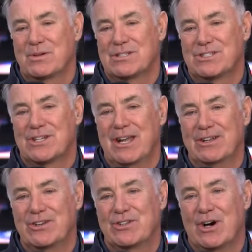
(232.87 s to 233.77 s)
We were such an
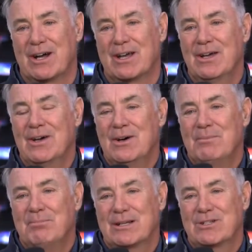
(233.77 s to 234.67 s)
underdog,
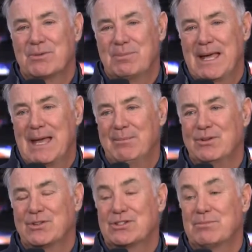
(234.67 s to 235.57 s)
but to be
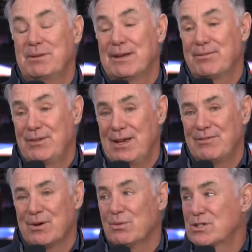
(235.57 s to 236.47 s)
able to be a
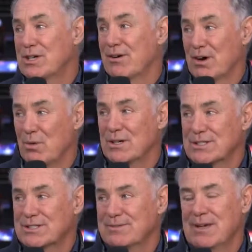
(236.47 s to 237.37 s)
favorite, which Eric
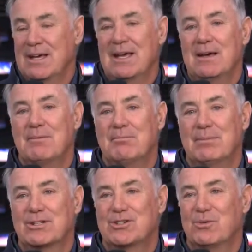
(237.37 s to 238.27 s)
was,
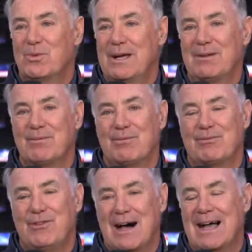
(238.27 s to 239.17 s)
but to win
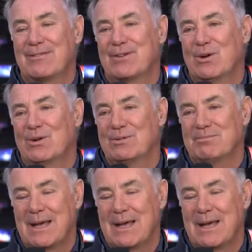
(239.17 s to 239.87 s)
five gold